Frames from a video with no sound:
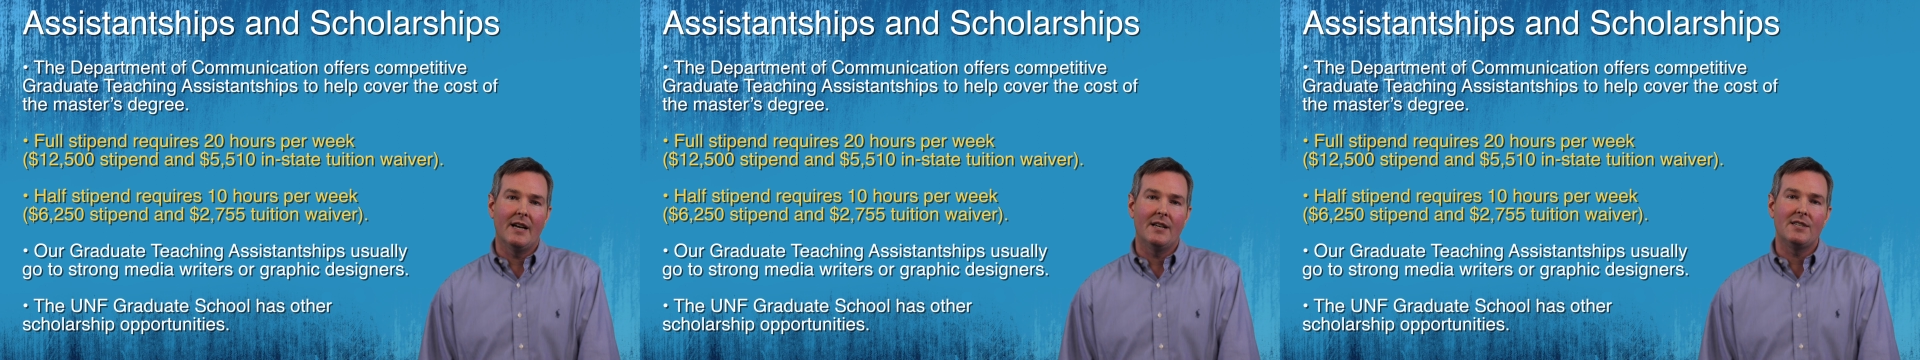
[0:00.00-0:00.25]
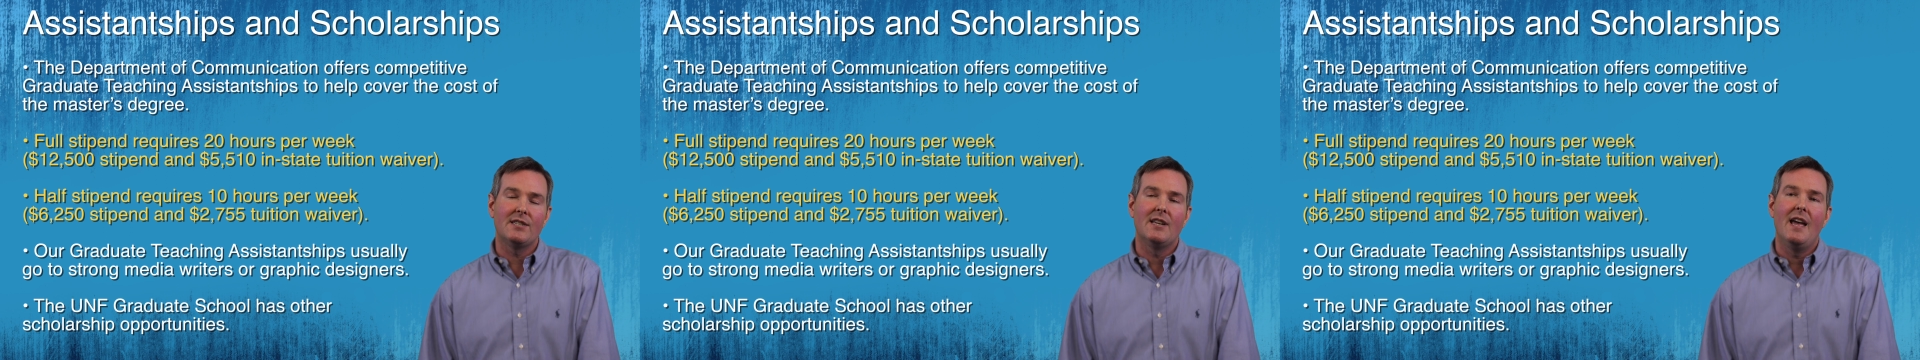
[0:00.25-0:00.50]

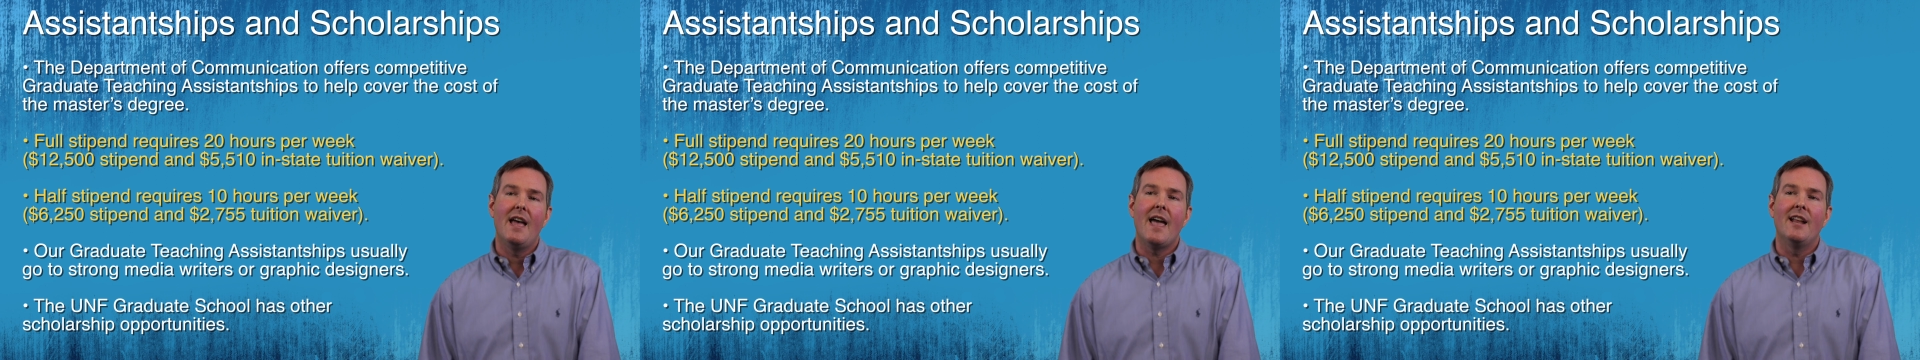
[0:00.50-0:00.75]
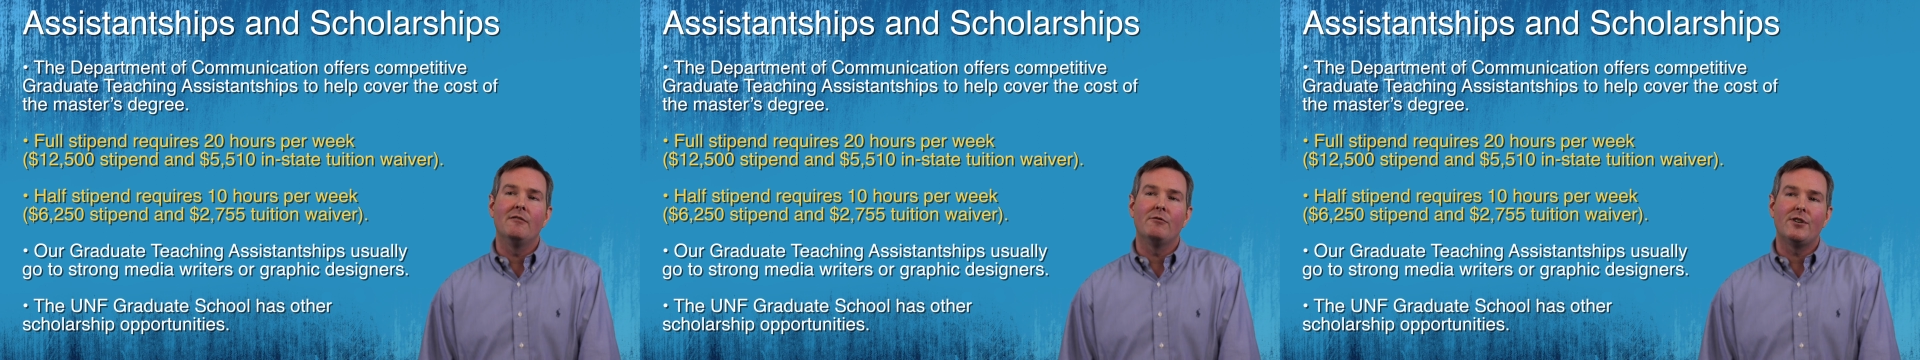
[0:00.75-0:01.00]
us,
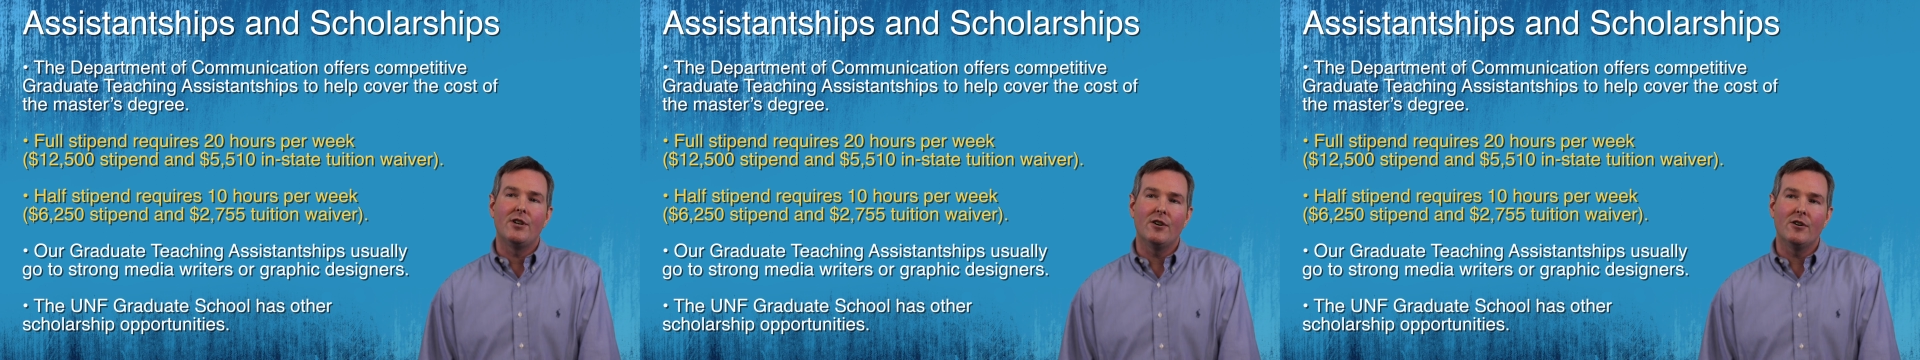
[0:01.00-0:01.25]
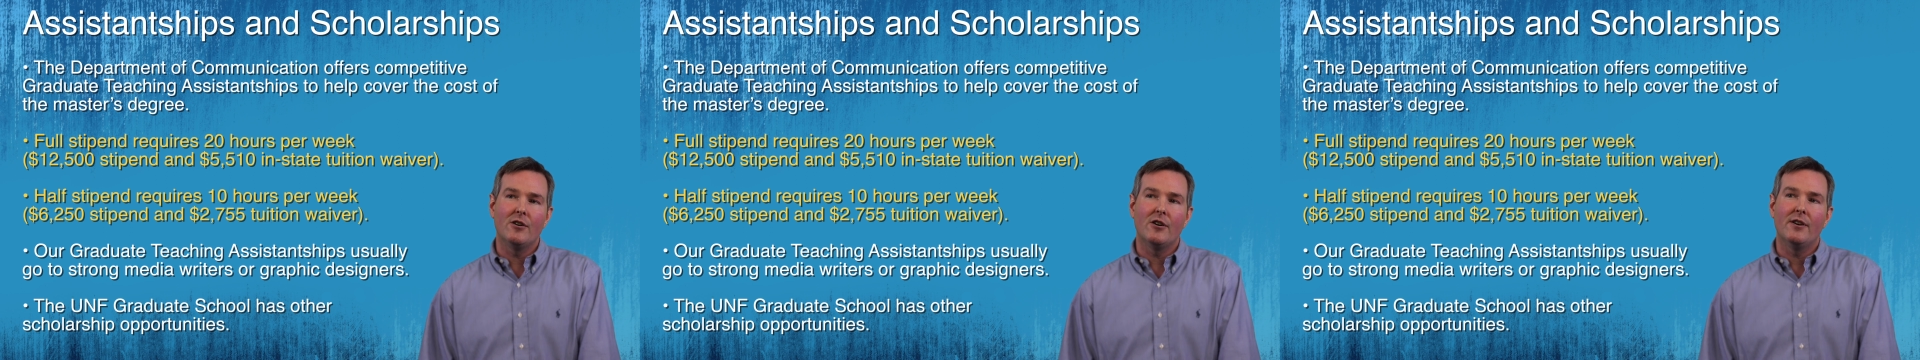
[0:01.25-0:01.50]
and in
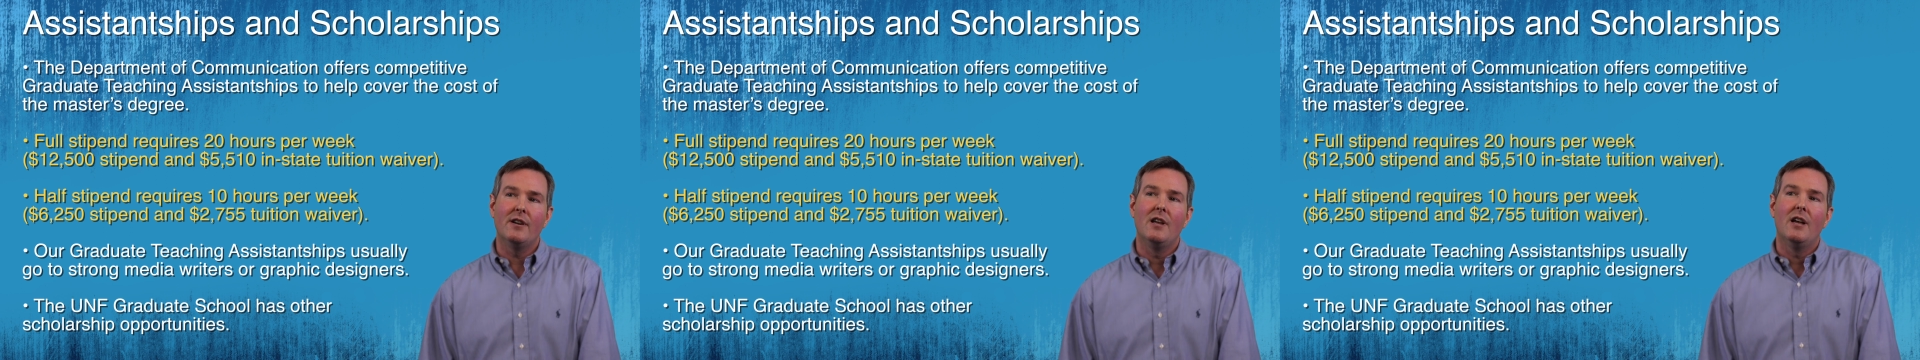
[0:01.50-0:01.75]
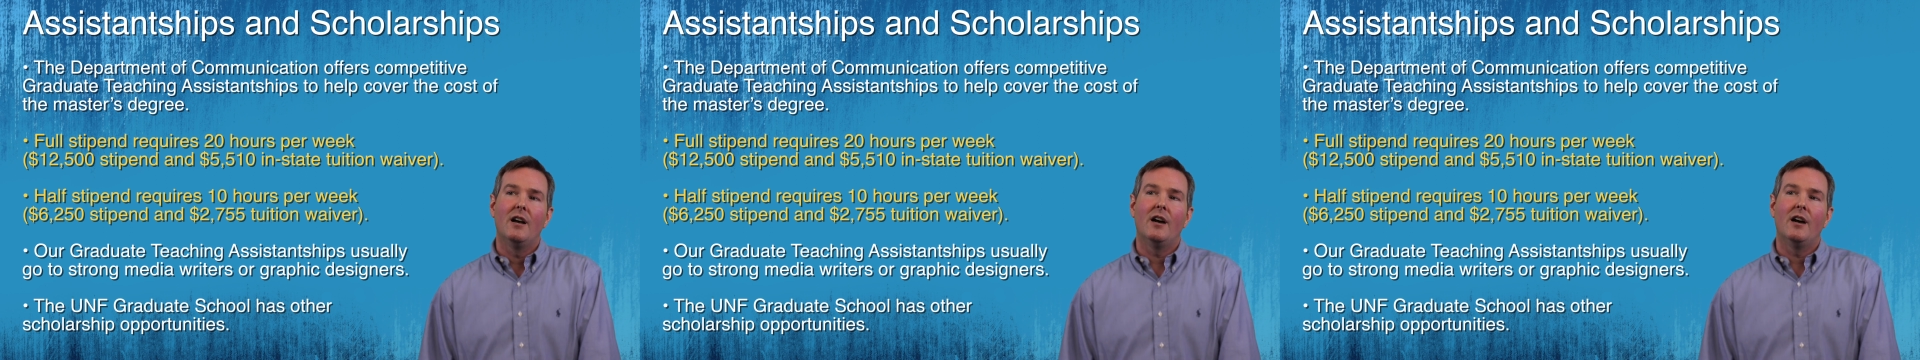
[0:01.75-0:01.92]
return,